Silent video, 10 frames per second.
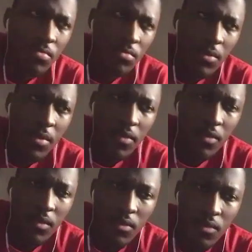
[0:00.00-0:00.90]
That makes
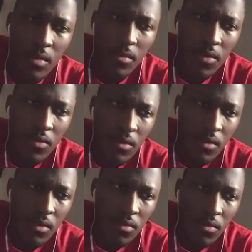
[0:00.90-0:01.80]
sense. That makes
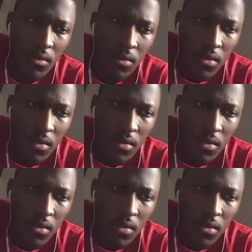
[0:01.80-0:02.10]
sense.